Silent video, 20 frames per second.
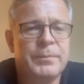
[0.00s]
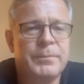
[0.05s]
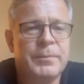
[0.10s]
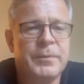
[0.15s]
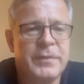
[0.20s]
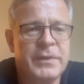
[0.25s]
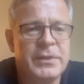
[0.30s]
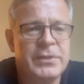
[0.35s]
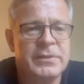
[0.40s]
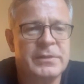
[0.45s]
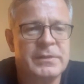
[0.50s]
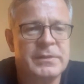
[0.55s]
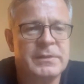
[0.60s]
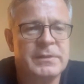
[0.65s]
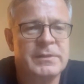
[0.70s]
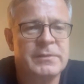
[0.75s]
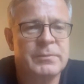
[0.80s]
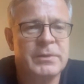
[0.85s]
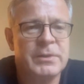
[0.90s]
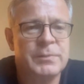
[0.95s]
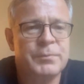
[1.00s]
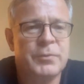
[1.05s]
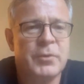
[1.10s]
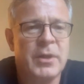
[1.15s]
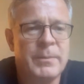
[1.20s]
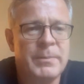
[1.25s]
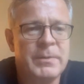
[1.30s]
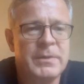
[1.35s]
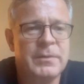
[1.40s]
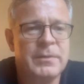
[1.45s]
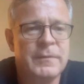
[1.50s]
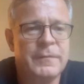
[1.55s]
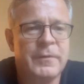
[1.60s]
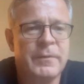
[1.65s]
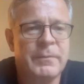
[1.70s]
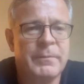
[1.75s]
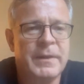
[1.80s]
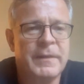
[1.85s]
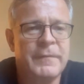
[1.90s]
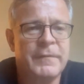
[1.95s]
provisions which prohibit you
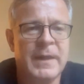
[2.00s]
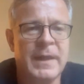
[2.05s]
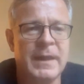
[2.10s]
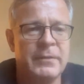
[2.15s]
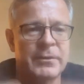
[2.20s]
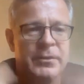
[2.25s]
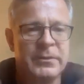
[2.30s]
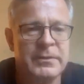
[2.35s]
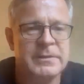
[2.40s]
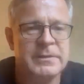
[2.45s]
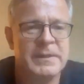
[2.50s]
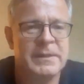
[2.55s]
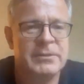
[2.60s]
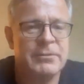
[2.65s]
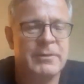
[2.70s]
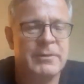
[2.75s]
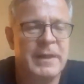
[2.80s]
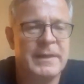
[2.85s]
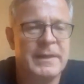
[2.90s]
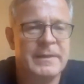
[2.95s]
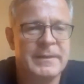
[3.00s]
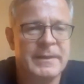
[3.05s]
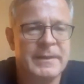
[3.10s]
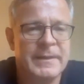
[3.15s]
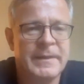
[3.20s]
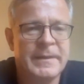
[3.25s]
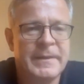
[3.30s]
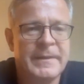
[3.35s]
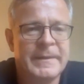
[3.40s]
from living out your sexuality.